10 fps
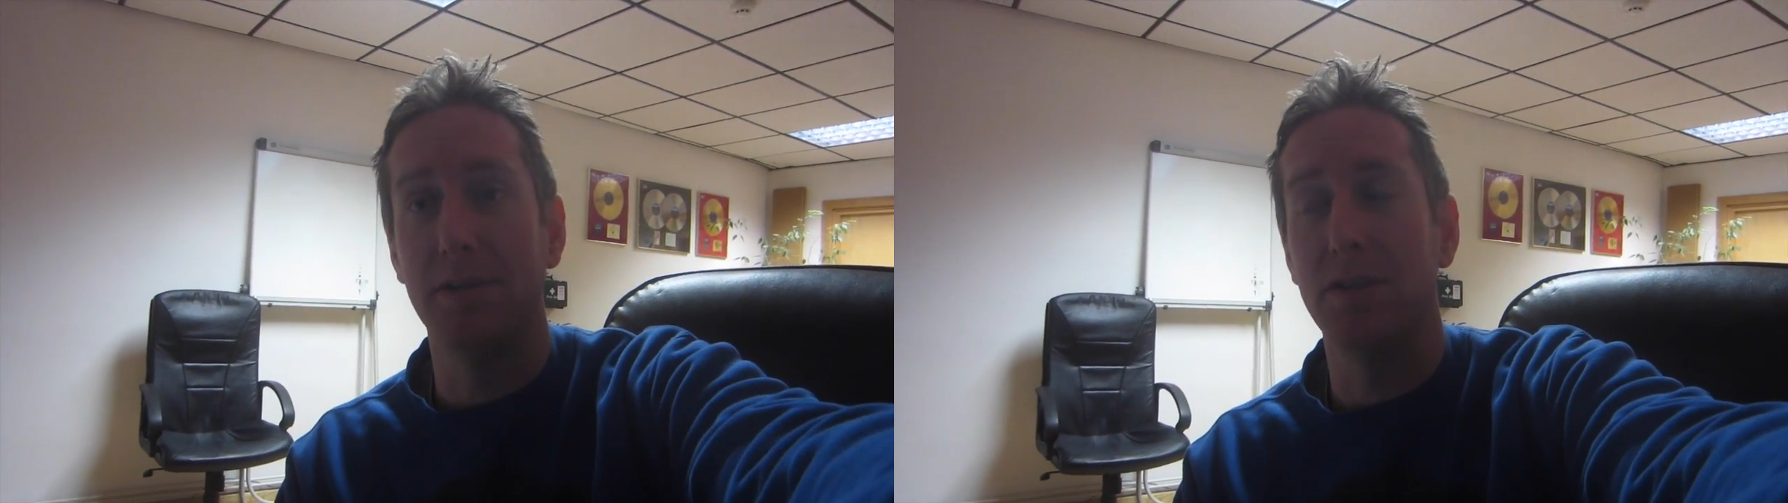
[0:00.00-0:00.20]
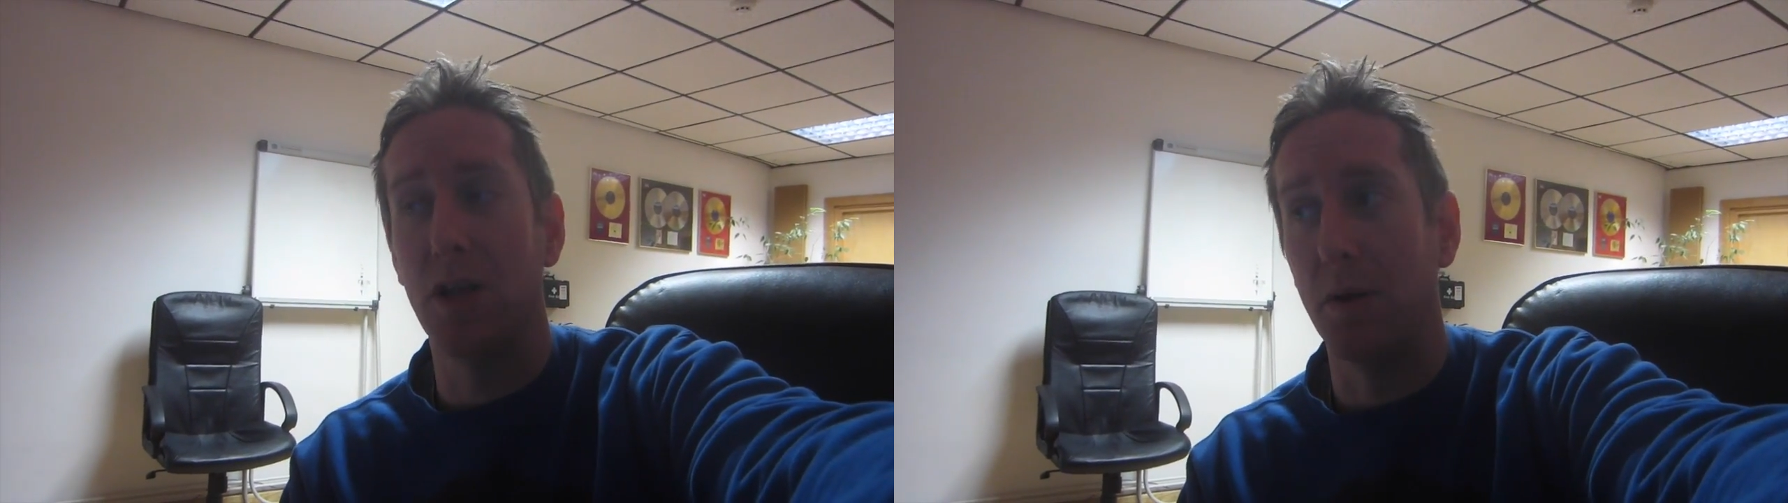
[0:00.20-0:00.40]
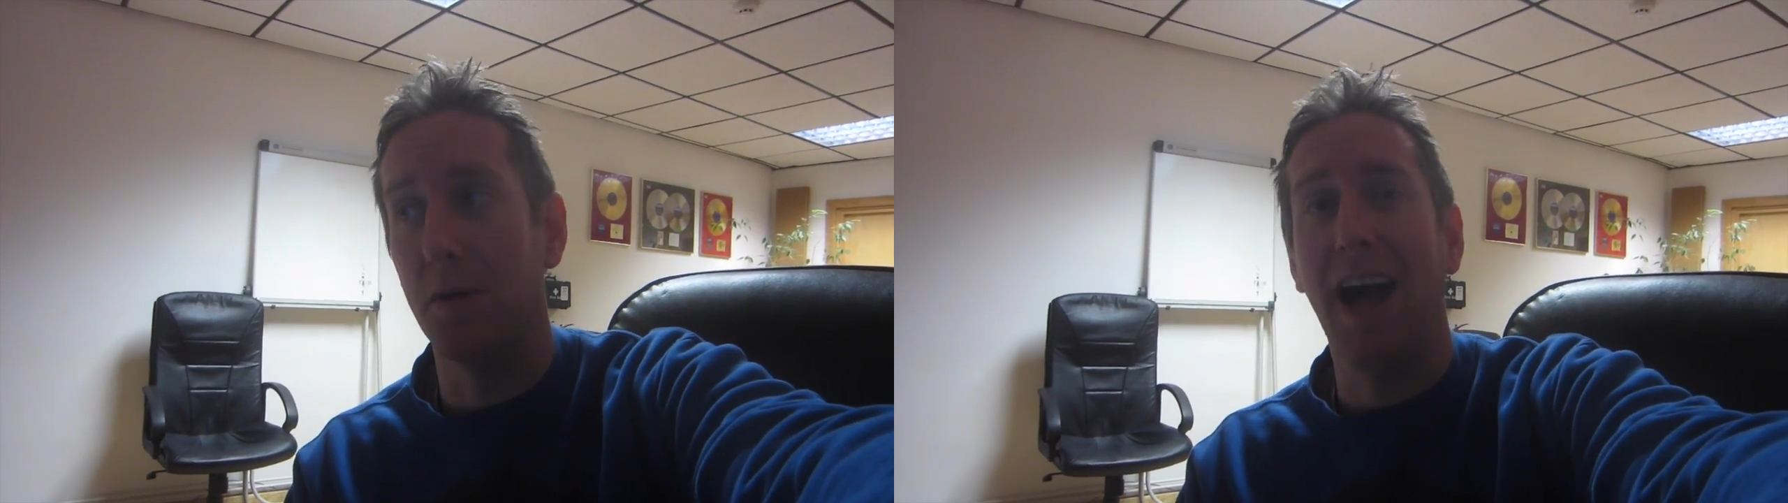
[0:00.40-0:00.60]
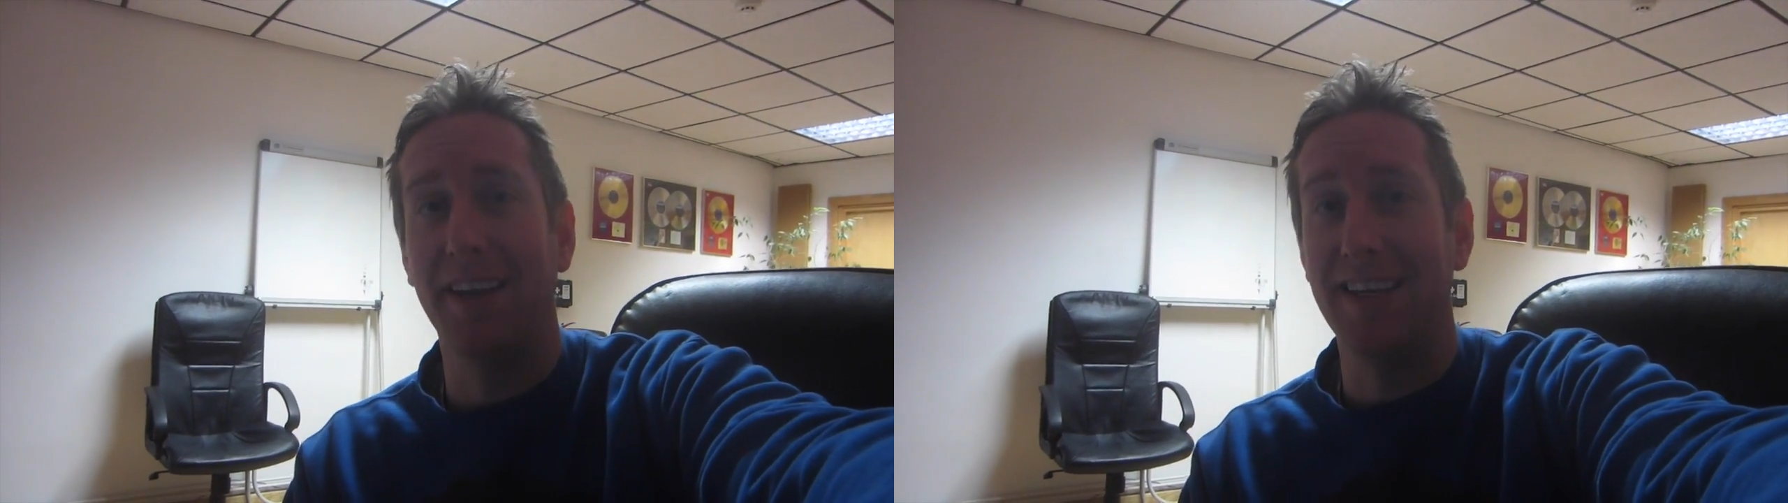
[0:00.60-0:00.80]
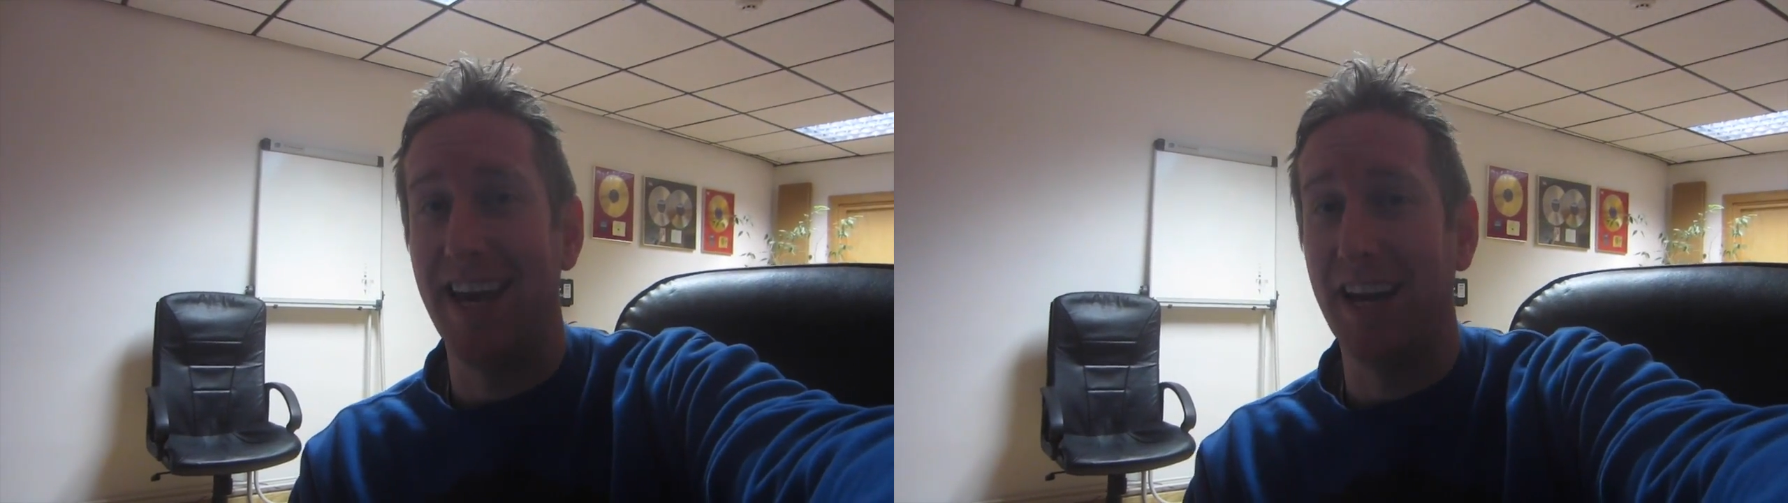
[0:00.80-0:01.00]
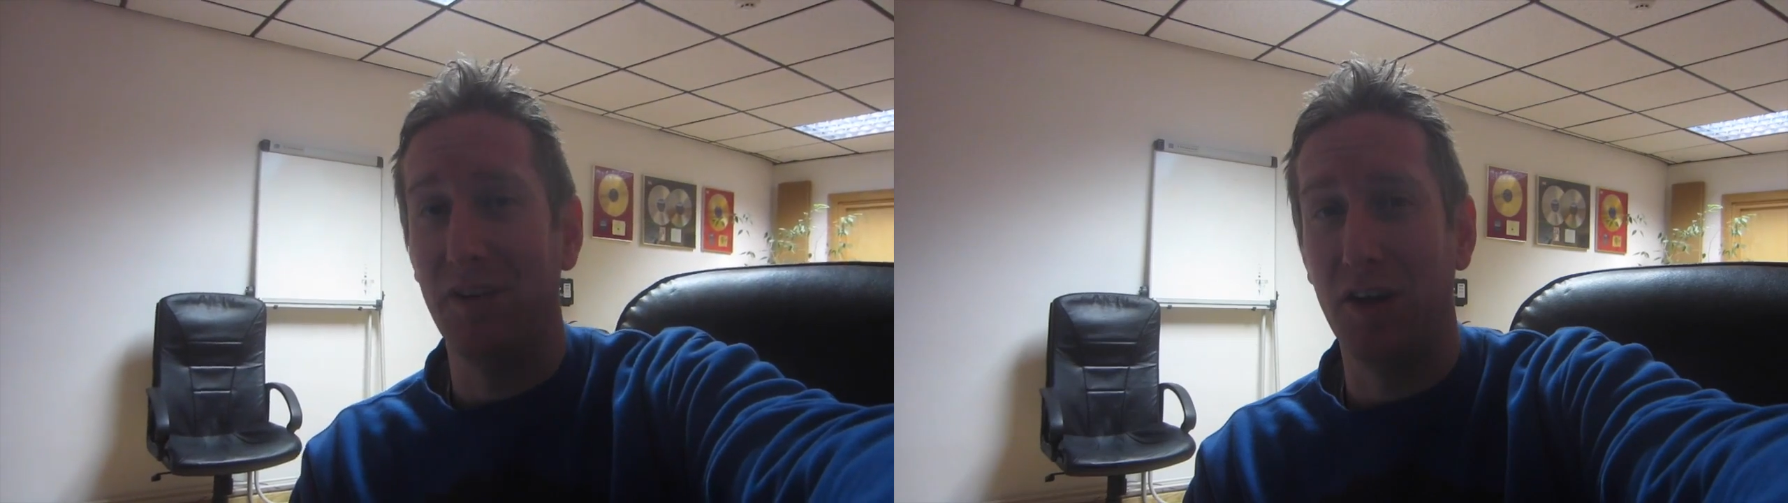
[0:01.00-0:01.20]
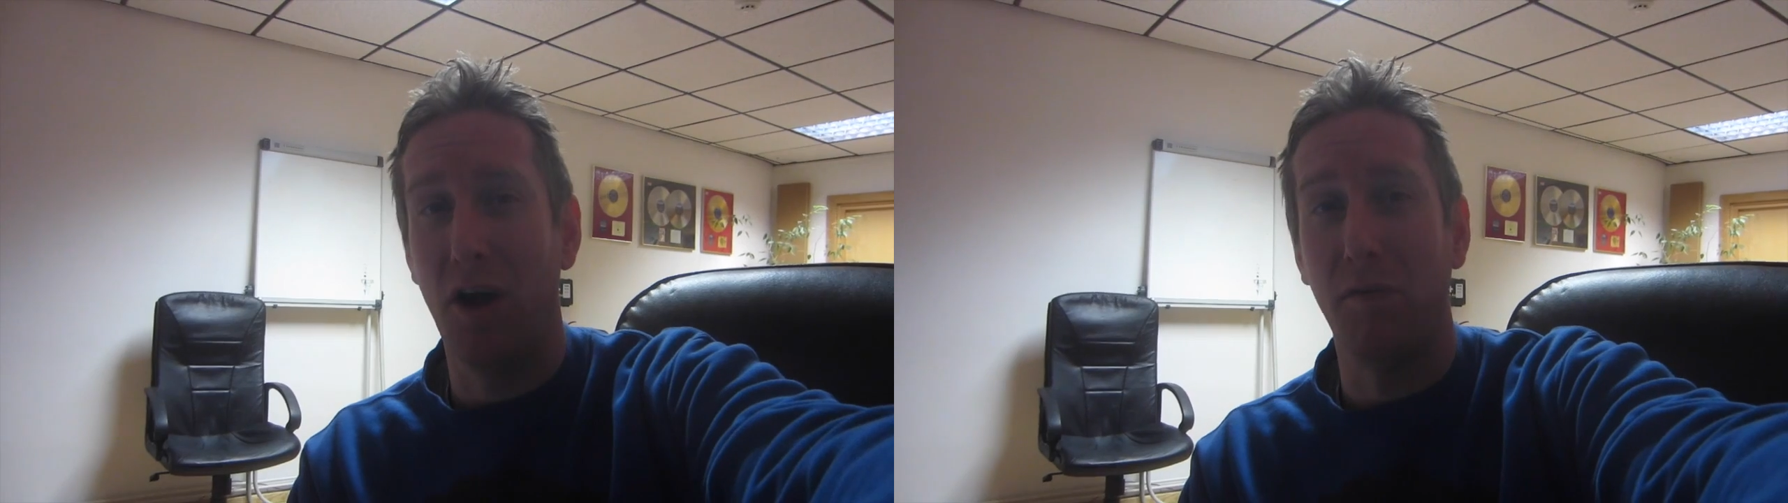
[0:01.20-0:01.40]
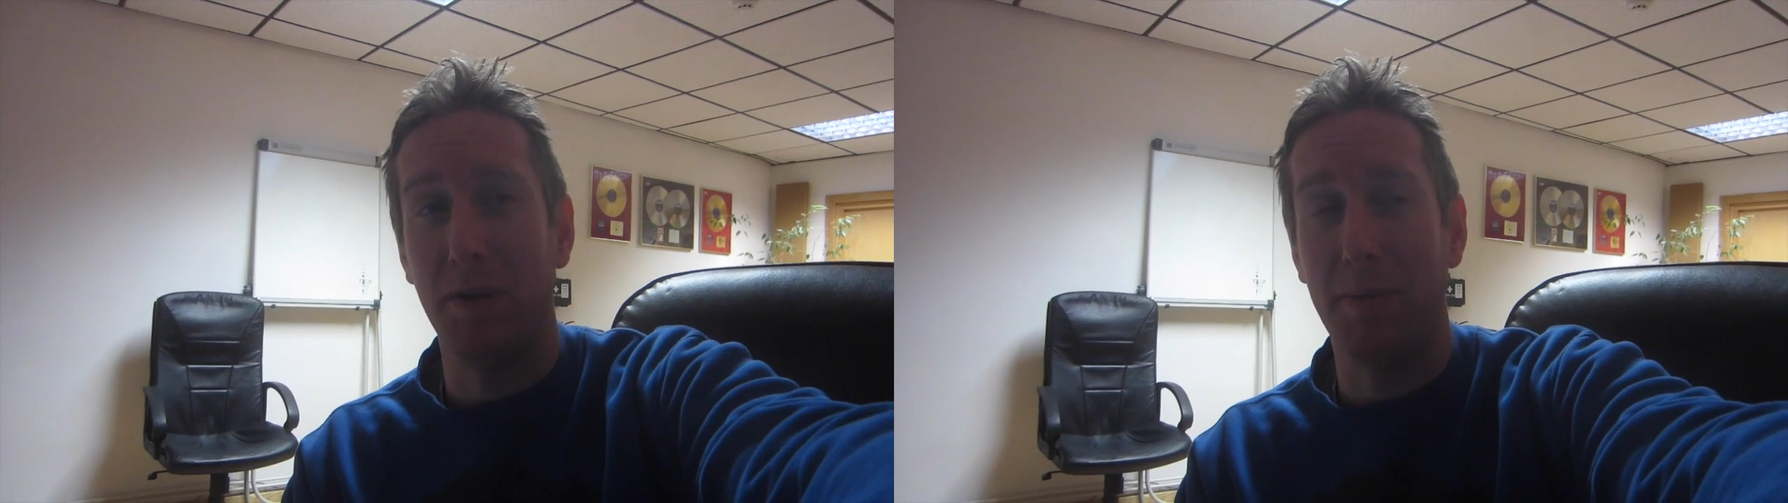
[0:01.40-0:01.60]
so I'm going to take her a
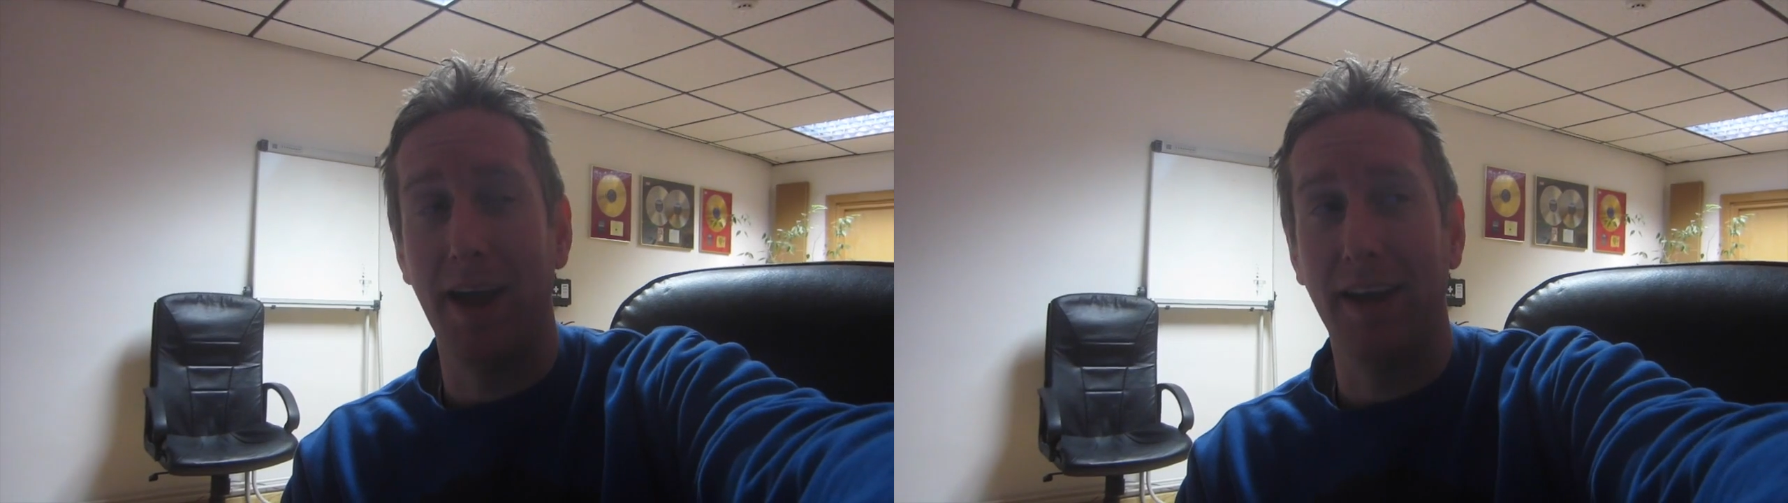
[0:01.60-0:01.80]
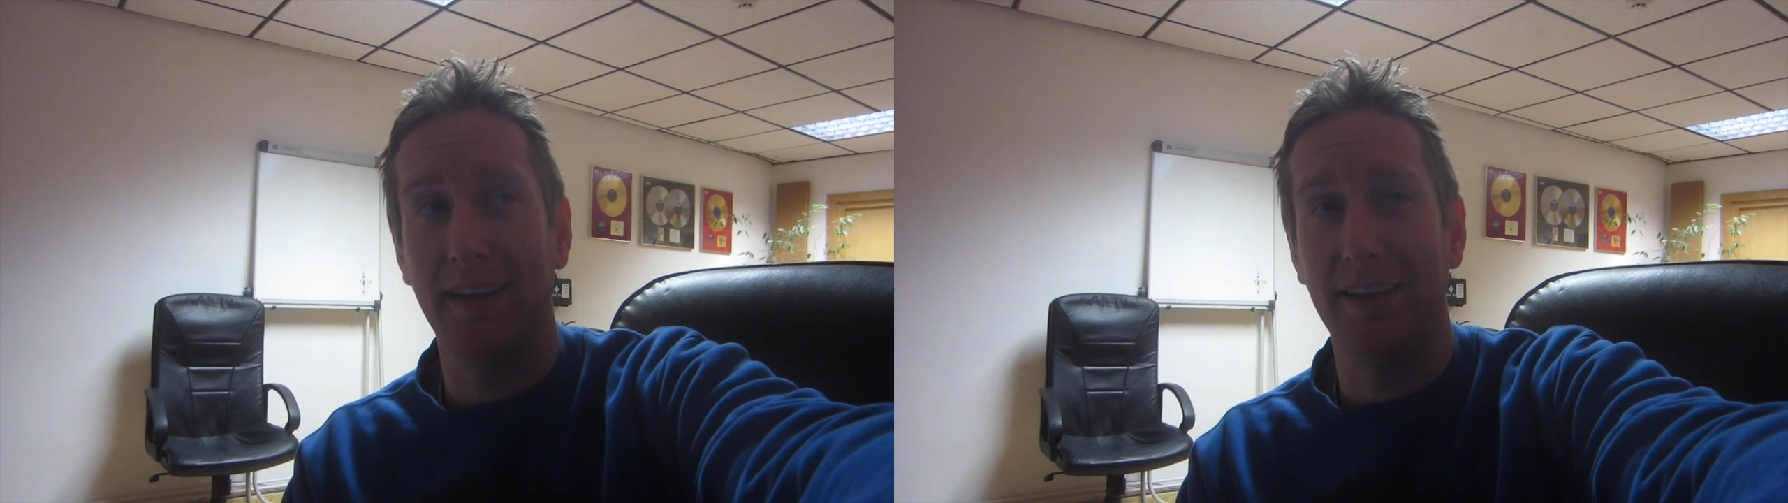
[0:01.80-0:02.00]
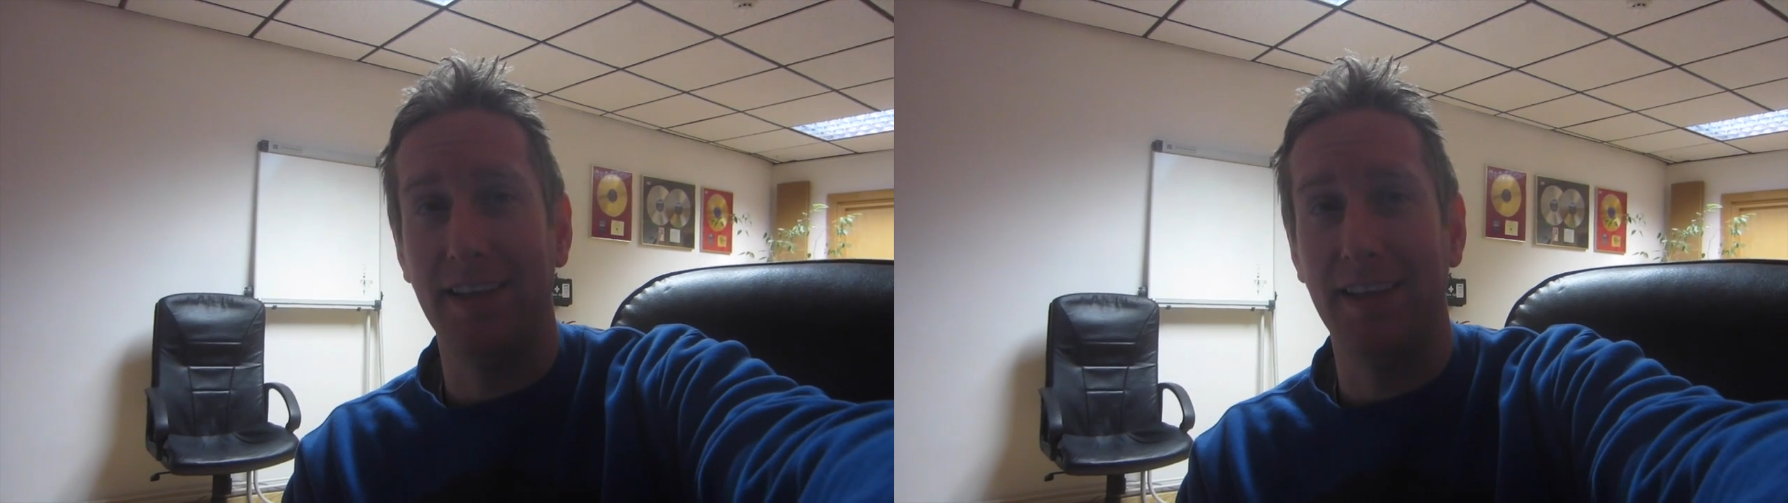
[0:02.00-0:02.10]
coffee back